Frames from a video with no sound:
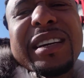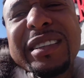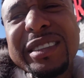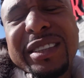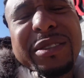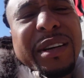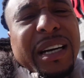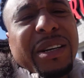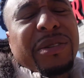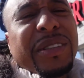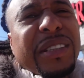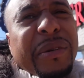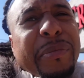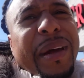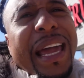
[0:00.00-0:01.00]
Still gotta go
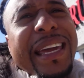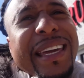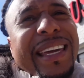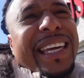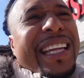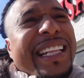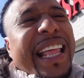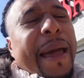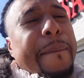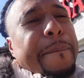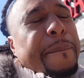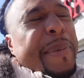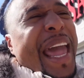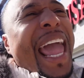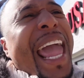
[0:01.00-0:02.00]
to the bank and get that
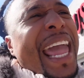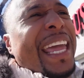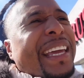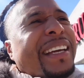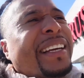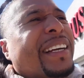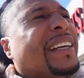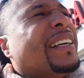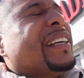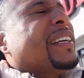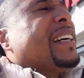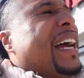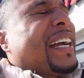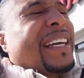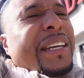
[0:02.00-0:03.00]
bag.
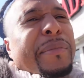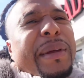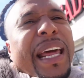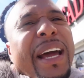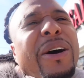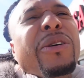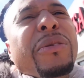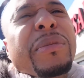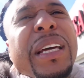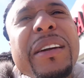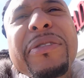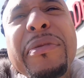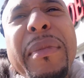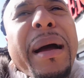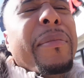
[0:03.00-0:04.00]
I could have been at home
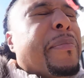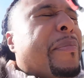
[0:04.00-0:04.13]
looking for my